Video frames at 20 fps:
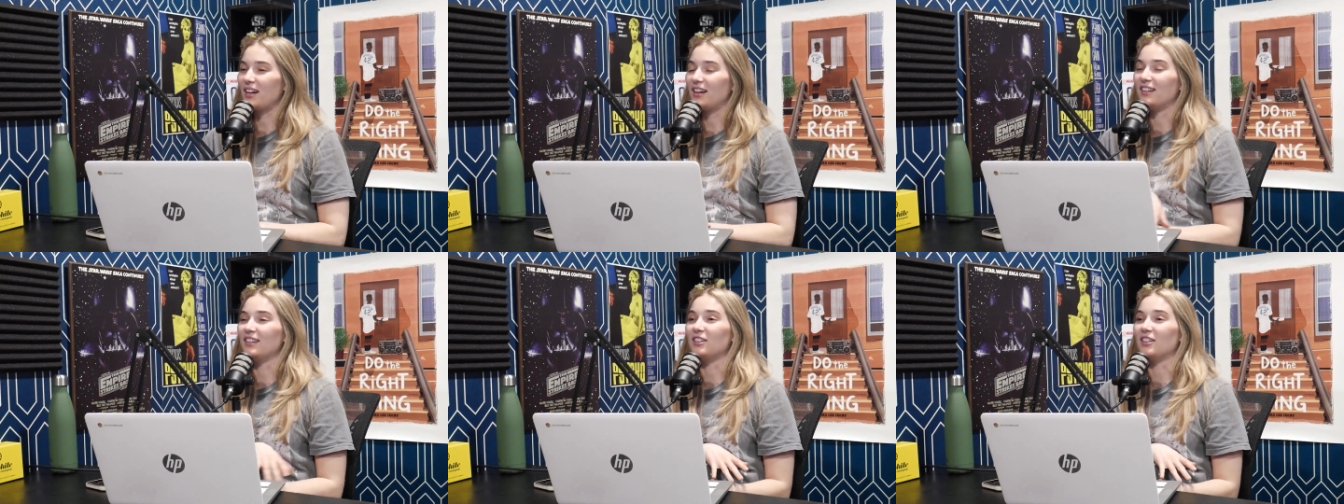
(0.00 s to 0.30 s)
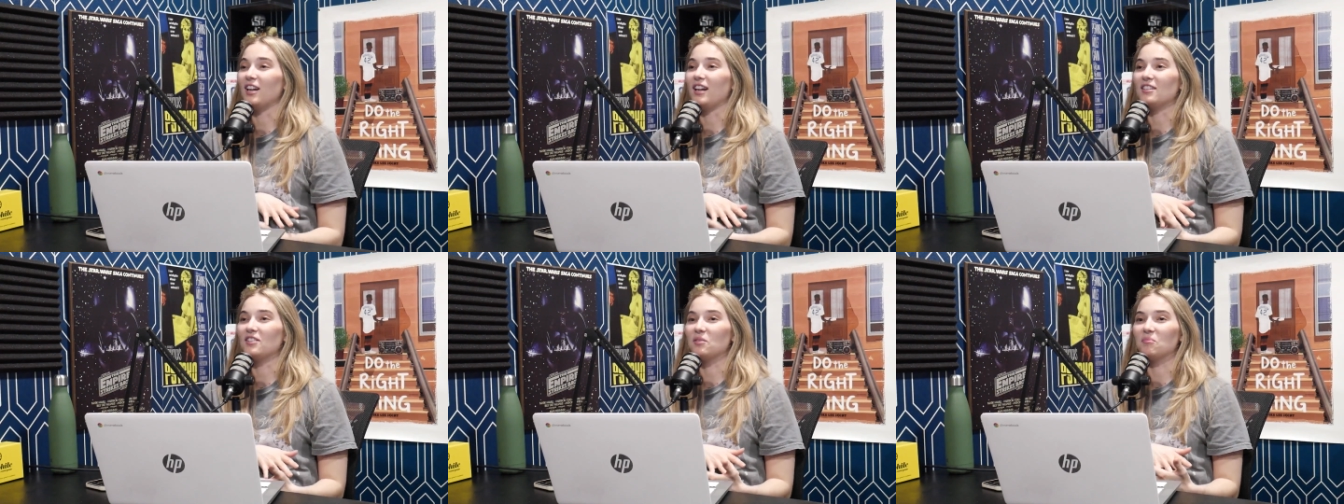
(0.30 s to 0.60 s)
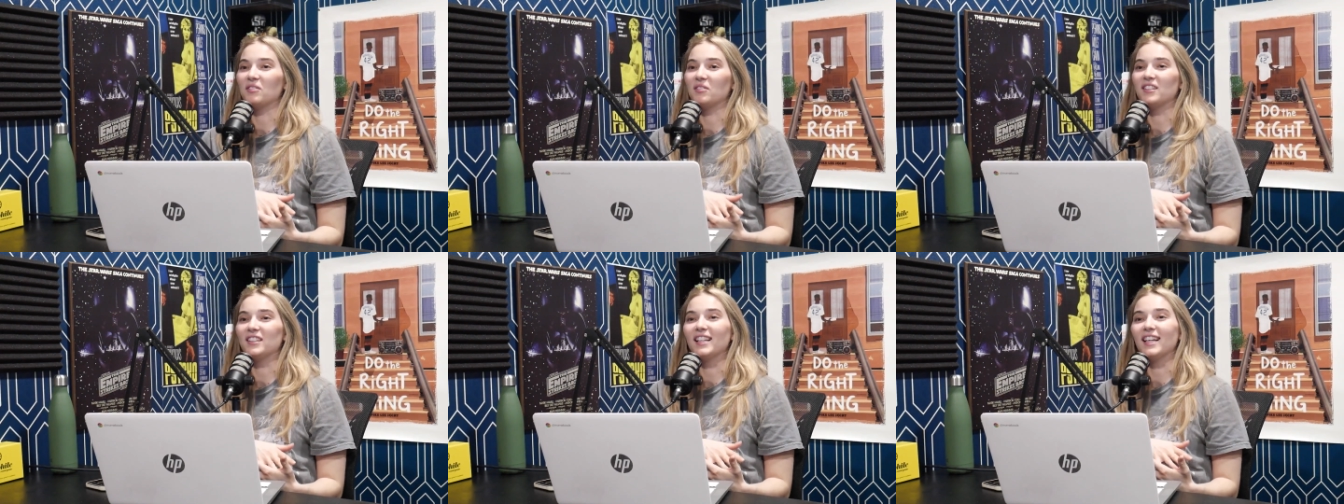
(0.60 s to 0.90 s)
They're not
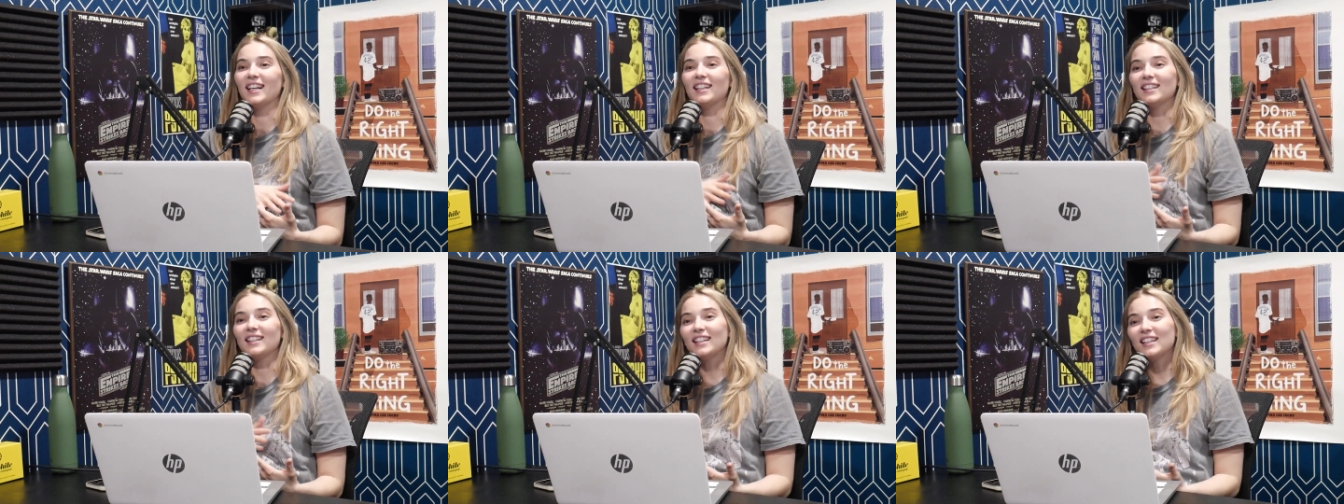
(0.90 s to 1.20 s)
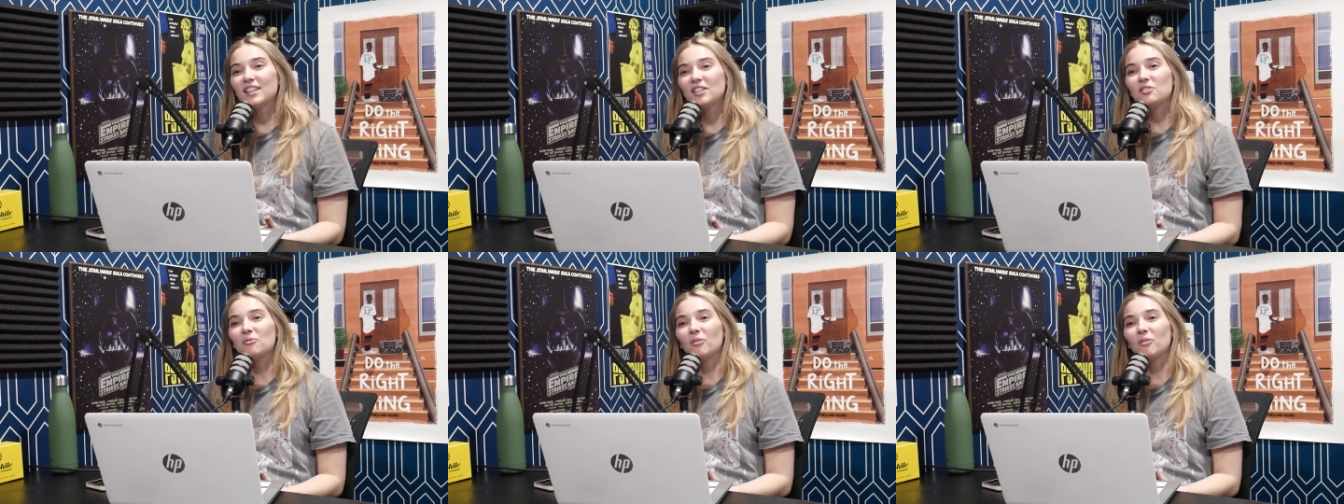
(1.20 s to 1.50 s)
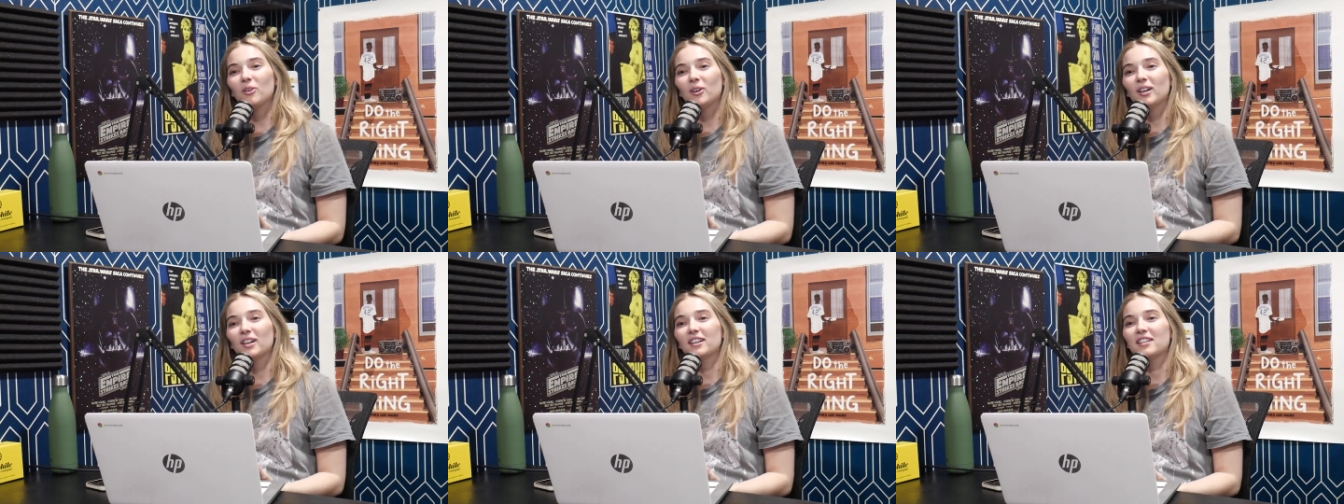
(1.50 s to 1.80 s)
something that I lean
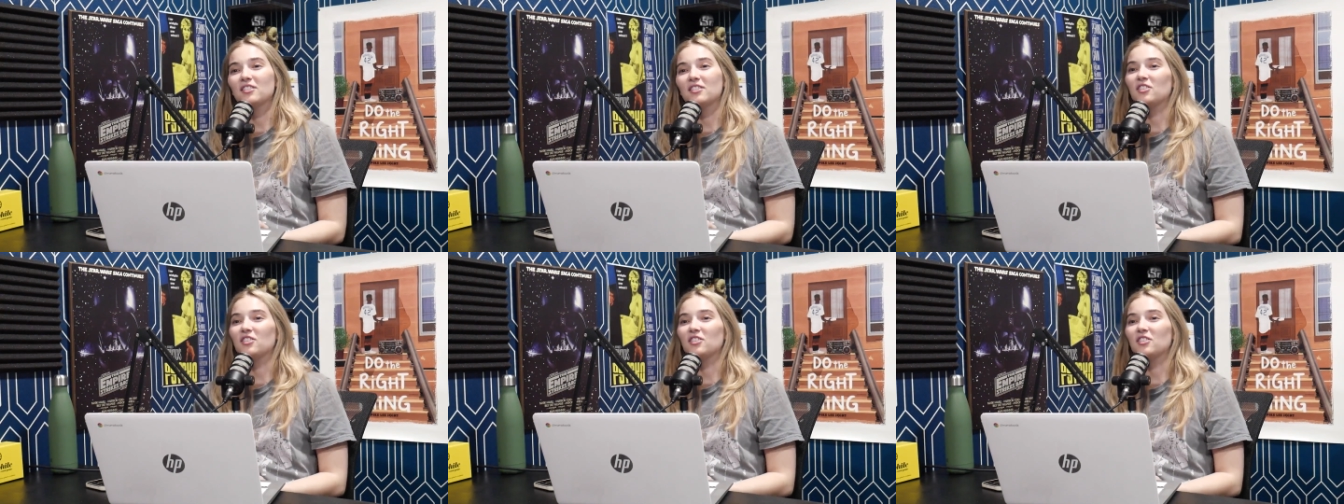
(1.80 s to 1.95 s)
toward.